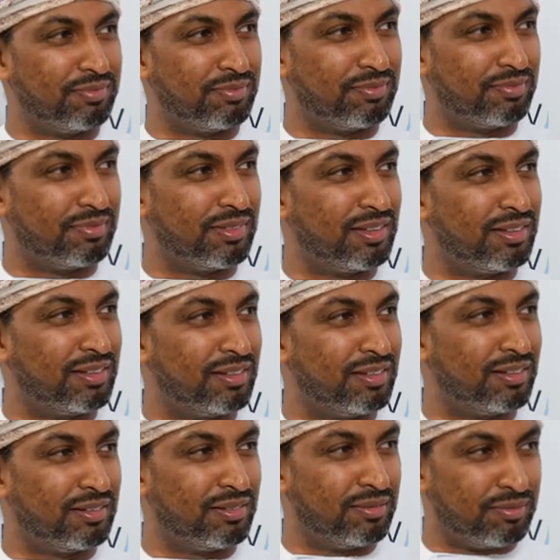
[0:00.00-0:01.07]
the CEO, of course,
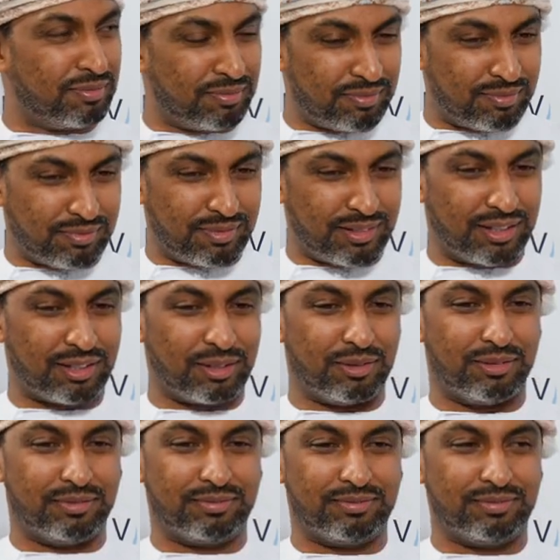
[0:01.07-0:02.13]
of Oman LNG.